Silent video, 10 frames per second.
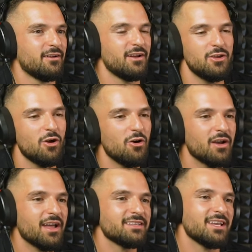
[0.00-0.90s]
a
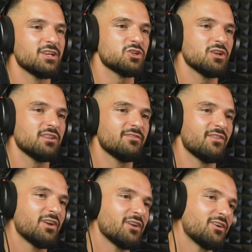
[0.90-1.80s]
yoga session
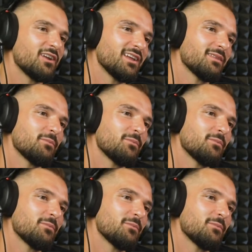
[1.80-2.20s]
very early in